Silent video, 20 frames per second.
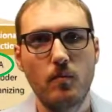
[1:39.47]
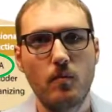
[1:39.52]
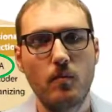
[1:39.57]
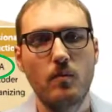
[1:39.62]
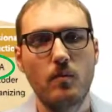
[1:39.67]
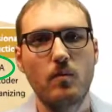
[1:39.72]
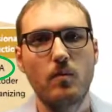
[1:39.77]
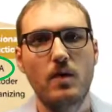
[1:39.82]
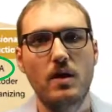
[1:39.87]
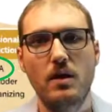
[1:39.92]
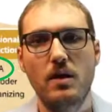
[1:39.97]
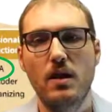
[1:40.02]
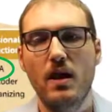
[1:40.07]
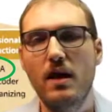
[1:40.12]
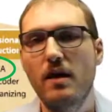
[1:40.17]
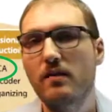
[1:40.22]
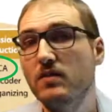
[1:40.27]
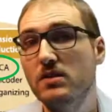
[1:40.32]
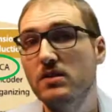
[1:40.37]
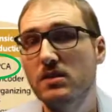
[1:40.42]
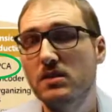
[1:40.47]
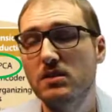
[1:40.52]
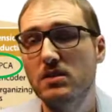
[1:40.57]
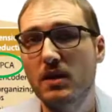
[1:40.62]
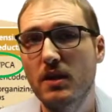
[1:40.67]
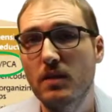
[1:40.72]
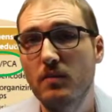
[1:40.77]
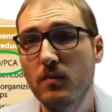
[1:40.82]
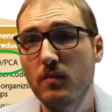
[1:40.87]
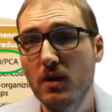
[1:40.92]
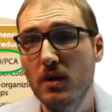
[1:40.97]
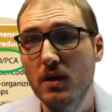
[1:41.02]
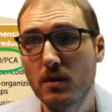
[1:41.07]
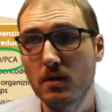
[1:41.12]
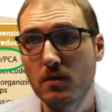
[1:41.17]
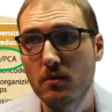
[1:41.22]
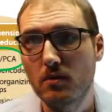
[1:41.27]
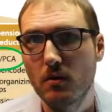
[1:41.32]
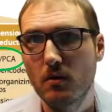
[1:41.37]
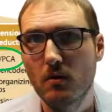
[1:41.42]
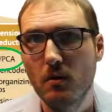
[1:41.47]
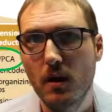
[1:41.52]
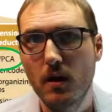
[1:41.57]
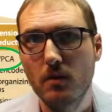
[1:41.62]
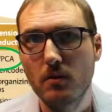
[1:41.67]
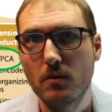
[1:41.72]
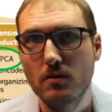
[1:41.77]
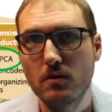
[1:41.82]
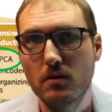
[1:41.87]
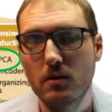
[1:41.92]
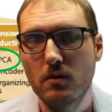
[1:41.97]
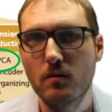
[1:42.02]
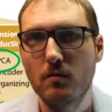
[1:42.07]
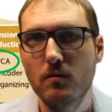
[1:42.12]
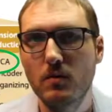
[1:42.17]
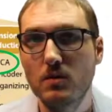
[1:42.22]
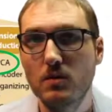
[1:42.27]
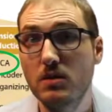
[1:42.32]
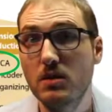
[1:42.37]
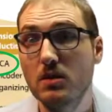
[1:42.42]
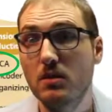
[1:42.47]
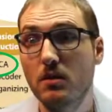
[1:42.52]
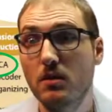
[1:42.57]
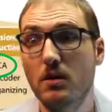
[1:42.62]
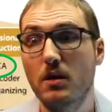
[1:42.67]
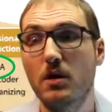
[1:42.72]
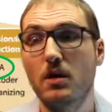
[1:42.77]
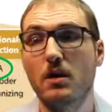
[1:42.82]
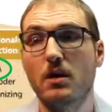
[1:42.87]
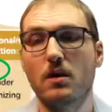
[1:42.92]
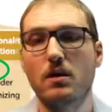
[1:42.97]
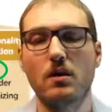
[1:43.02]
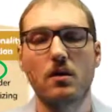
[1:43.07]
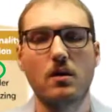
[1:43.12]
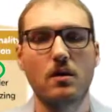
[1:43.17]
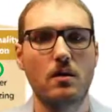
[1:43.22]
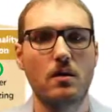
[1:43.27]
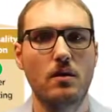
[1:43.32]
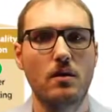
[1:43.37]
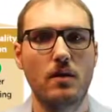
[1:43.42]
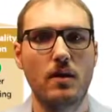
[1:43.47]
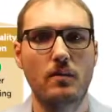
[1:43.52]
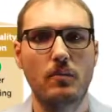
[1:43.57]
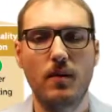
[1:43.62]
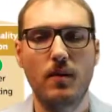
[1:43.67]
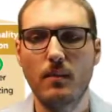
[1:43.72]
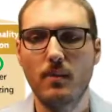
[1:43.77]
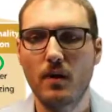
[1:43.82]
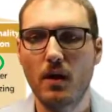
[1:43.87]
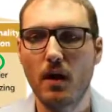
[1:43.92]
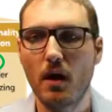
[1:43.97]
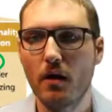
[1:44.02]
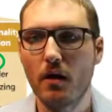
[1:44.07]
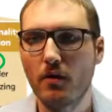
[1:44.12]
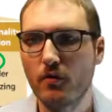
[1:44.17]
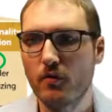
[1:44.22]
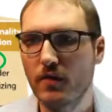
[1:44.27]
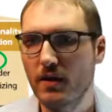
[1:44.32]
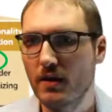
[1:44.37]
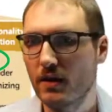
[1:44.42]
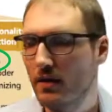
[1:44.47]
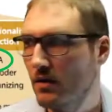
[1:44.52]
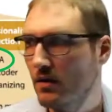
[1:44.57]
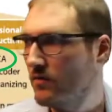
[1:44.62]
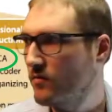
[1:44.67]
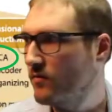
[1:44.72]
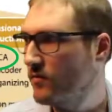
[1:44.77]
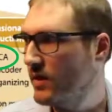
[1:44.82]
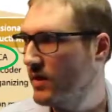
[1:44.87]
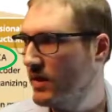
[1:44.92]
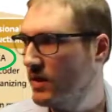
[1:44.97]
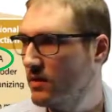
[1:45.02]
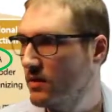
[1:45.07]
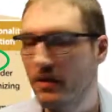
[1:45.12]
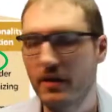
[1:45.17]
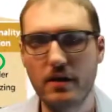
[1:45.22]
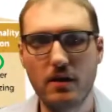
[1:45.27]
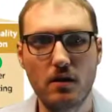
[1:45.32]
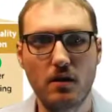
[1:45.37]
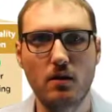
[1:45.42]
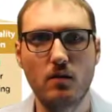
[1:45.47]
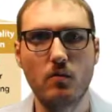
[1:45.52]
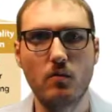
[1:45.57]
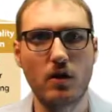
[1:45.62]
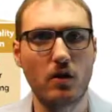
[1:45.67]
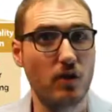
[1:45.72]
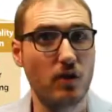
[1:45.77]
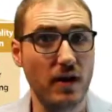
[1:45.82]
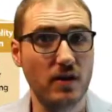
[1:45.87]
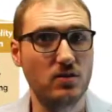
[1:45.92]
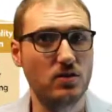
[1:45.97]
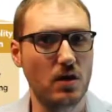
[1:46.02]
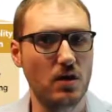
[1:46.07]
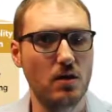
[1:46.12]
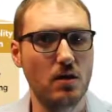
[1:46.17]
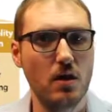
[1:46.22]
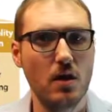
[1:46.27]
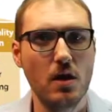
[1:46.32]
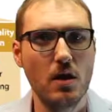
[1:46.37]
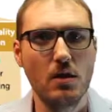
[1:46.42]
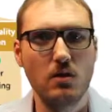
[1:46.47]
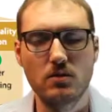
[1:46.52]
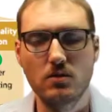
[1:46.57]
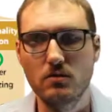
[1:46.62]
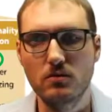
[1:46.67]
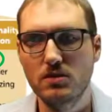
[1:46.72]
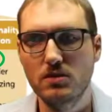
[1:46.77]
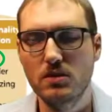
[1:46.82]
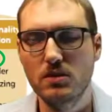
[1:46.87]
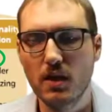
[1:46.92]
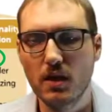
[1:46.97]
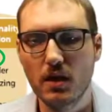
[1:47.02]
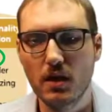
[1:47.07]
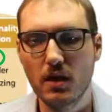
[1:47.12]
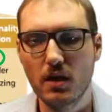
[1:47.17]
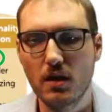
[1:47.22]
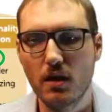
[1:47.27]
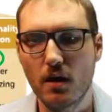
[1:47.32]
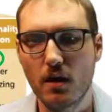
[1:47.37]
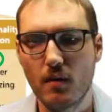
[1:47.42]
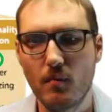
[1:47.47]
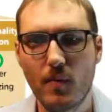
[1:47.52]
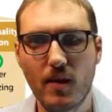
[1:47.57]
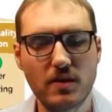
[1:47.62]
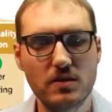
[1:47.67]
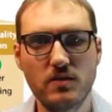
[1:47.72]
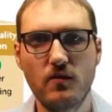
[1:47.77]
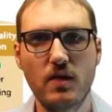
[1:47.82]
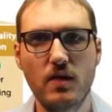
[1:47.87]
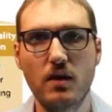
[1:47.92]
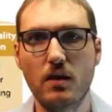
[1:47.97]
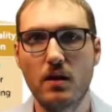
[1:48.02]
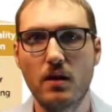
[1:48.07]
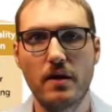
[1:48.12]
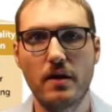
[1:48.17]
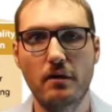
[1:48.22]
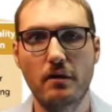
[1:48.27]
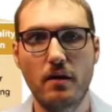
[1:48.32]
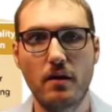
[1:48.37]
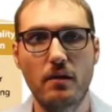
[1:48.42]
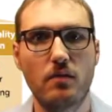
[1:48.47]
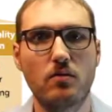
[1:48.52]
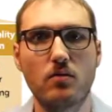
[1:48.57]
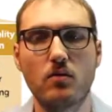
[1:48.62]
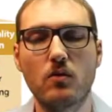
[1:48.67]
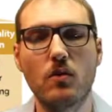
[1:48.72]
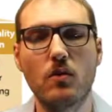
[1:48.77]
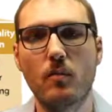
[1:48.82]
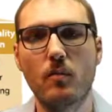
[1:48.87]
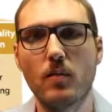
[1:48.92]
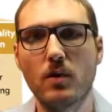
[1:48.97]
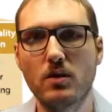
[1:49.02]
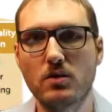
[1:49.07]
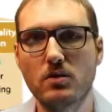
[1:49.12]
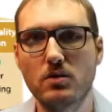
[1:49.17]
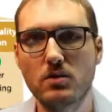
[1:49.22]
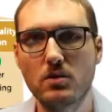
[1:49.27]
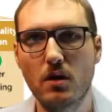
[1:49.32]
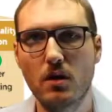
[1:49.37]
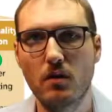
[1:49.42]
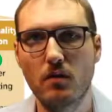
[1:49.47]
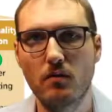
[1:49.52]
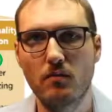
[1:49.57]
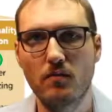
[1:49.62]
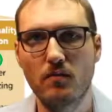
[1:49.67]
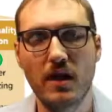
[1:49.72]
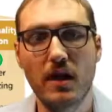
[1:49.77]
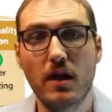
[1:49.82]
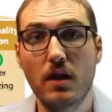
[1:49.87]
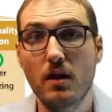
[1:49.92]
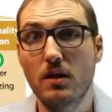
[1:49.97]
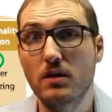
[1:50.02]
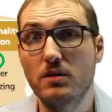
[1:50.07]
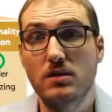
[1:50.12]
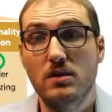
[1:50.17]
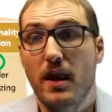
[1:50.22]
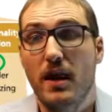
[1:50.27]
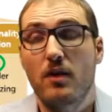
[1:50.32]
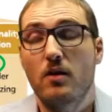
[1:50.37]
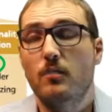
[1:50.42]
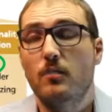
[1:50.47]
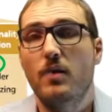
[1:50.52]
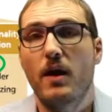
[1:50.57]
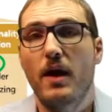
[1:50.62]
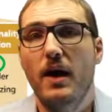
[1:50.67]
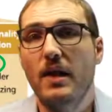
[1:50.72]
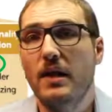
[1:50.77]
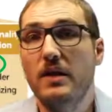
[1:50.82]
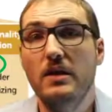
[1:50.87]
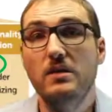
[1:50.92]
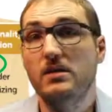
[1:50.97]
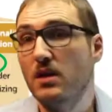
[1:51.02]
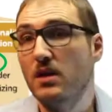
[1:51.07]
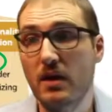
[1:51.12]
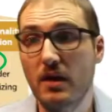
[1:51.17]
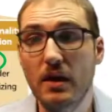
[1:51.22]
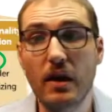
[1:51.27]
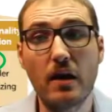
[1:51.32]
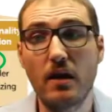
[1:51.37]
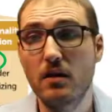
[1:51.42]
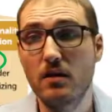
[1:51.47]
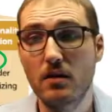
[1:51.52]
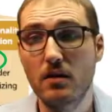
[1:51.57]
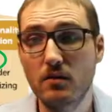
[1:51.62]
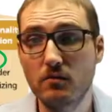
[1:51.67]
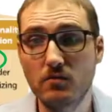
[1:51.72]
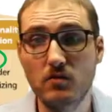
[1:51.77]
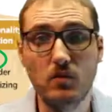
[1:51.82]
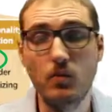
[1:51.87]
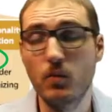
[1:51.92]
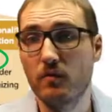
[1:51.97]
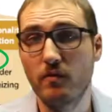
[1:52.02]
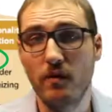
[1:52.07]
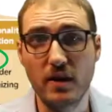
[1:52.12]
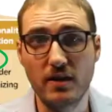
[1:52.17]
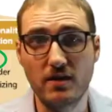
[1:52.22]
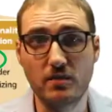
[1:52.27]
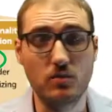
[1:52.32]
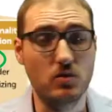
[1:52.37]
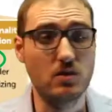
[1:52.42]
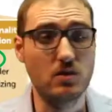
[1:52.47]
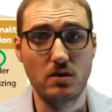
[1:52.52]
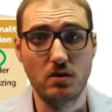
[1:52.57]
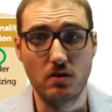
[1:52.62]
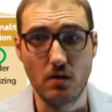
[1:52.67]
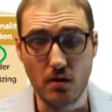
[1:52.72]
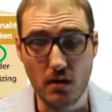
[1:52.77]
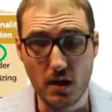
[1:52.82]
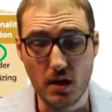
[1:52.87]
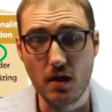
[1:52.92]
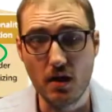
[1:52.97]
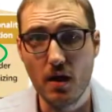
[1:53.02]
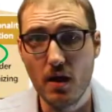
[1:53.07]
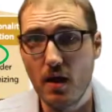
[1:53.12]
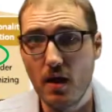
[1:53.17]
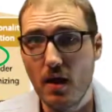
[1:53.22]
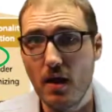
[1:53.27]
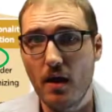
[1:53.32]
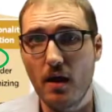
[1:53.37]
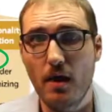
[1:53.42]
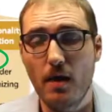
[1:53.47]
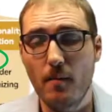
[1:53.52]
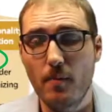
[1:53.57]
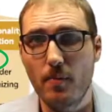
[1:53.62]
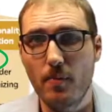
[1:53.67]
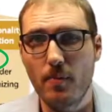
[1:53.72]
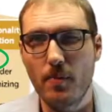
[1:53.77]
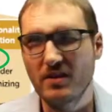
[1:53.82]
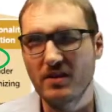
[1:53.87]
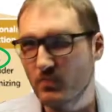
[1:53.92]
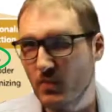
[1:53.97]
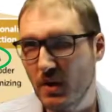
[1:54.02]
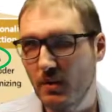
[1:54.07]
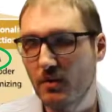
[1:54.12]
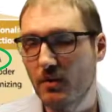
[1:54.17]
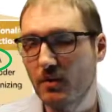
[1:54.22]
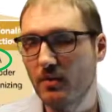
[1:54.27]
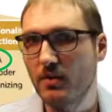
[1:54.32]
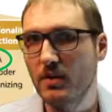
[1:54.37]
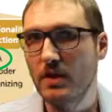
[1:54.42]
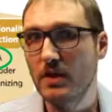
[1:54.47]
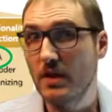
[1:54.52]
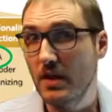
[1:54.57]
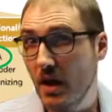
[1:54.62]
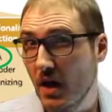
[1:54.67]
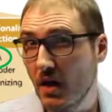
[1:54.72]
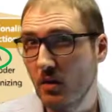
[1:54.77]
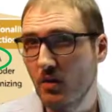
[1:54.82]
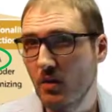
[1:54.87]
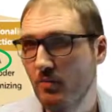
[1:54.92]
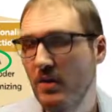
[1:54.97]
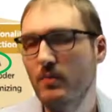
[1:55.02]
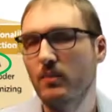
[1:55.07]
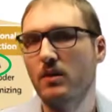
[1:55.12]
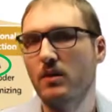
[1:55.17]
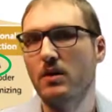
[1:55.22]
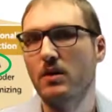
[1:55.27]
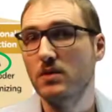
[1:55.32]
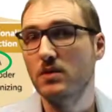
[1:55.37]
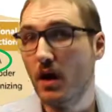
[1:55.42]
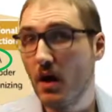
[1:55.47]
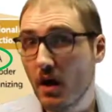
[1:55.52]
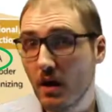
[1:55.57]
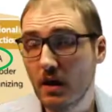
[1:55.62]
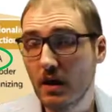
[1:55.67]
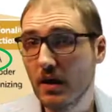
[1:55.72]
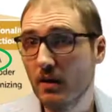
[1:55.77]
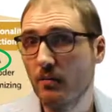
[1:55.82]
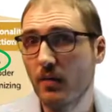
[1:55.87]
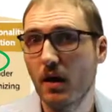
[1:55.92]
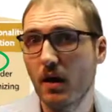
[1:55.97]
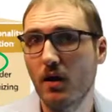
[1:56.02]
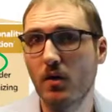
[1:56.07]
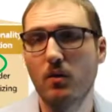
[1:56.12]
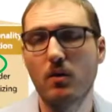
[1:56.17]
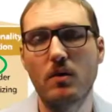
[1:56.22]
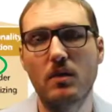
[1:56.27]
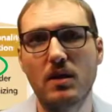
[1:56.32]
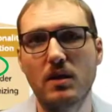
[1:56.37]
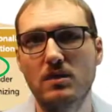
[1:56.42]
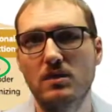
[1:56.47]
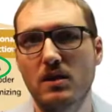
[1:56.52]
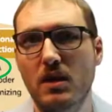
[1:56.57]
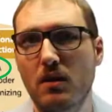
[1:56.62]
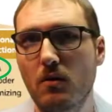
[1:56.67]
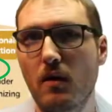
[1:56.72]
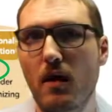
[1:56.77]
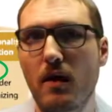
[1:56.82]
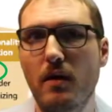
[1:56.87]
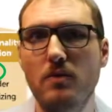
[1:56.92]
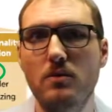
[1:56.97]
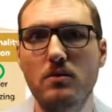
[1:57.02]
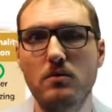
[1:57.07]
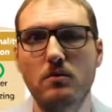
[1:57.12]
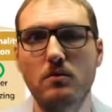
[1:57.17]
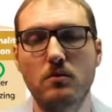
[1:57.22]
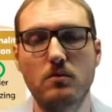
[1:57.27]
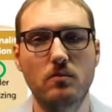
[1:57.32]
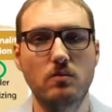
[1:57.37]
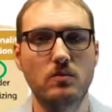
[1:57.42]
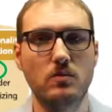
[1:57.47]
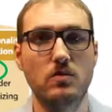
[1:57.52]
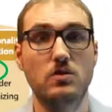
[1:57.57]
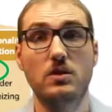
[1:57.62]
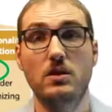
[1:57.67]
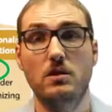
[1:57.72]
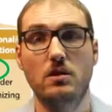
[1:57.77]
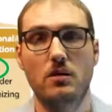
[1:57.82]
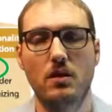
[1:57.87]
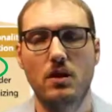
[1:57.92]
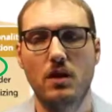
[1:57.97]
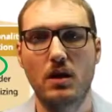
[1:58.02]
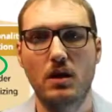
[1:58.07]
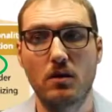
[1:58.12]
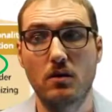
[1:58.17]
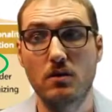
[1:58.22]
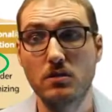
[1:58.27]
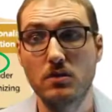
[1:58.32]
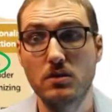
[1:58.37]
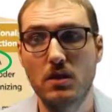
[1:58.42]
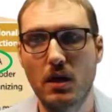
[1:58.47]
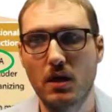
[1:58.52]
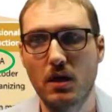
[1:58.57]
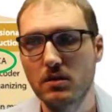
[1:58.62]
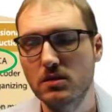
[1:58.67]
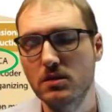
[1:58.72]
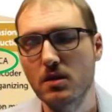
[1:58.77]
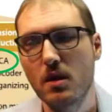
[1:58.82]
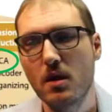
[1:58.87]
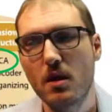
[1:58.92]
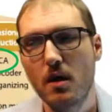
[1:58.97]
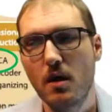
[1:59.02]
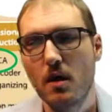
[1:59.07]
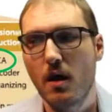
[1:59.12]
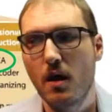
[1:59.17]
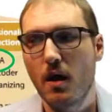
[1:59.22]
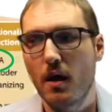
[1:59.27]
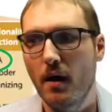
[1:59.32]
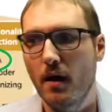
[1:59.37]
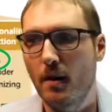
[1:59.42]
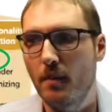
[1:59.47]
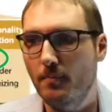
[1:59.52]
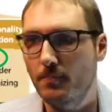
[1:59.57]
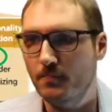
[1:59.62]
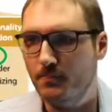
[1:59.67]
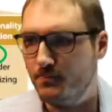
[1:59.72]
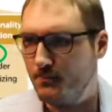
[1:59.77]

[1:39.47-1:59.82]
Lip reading: novices like me throw around the term machine learning, they probably aren't thinking of like linear regression. So sticking a best fit line through a bunch of data, scatter plot, is a kind of supervised machine learning. That's probably not what people are talking about when they say, oh, I do machine learning in acoustics. And